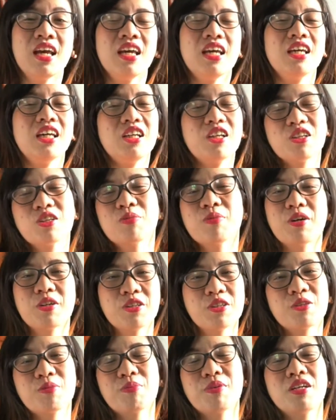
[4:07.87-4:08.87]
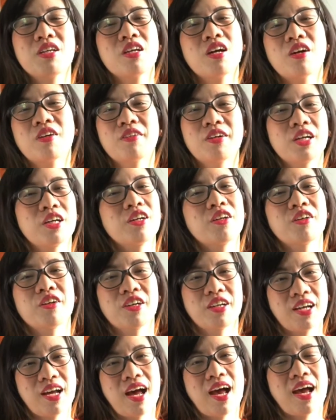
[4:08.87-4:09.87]
He just wants to be a regular
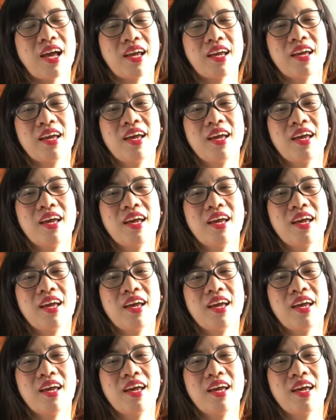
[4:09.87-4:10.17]
guy